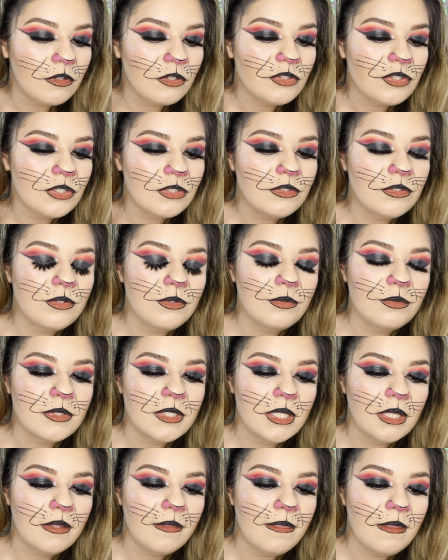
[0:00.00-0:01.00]
you're just
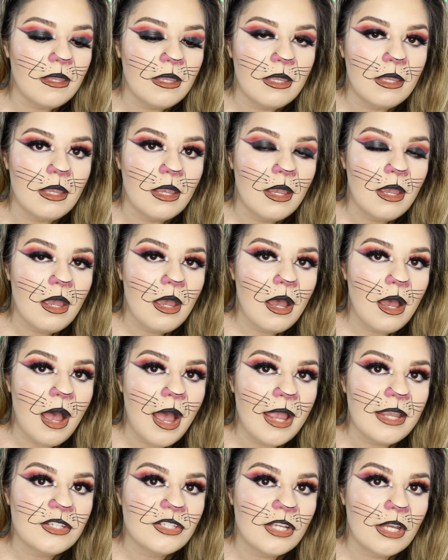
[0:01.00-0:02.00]
using the
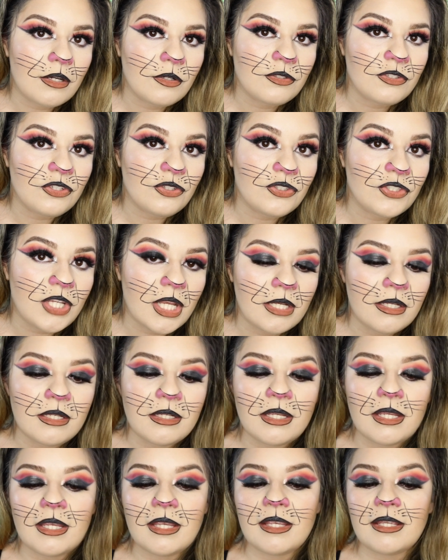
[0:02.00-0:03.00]
eyeshadow to shade
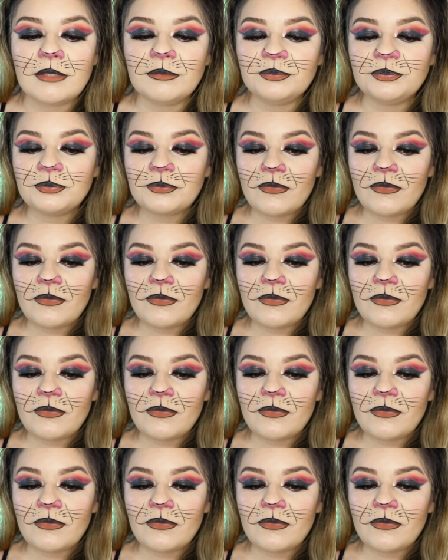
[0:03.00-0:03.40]
it in.